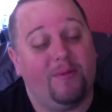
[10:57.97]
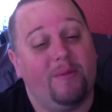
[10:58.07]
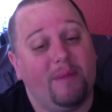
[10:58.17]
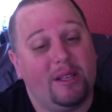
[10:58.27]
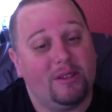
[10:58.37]

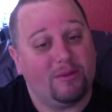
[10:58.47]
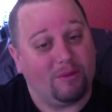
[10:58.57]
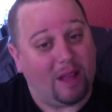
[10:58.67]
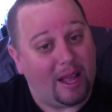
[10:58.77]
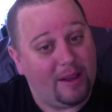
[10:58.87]
from this
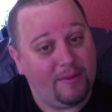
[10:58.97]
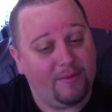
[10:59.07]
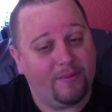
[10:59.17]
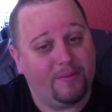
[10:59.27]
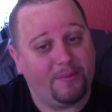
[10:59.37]

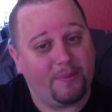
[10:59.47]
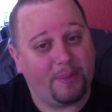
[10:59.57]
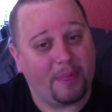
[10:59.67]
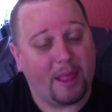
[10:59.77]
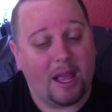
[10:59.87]
life.
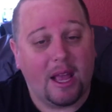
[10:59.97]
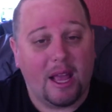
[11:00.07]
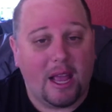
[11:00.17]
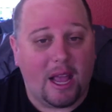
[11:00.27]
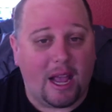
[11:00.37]

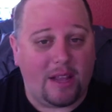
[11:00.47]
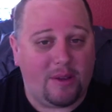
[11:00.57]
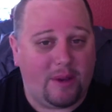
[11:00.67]
And you